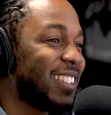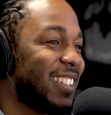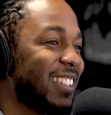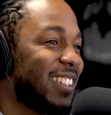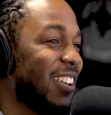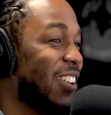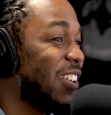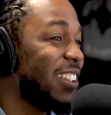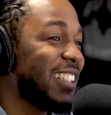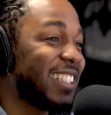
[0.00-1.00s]
Really though?
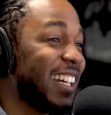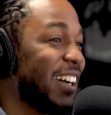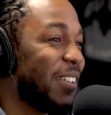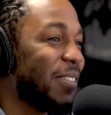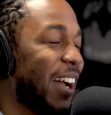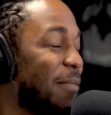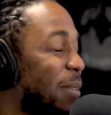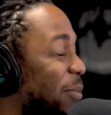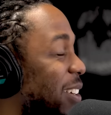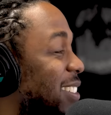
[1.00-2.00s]
All the time. I
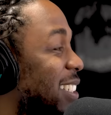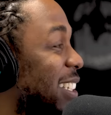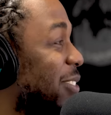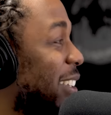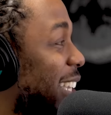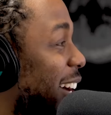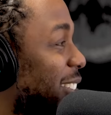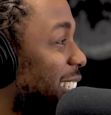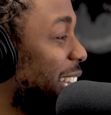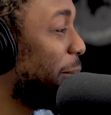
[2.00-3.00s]
remember us sitting on the
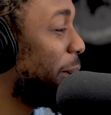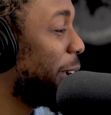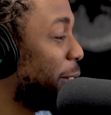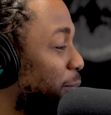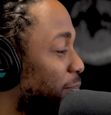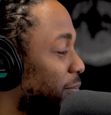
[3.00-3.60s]
couch saying, man,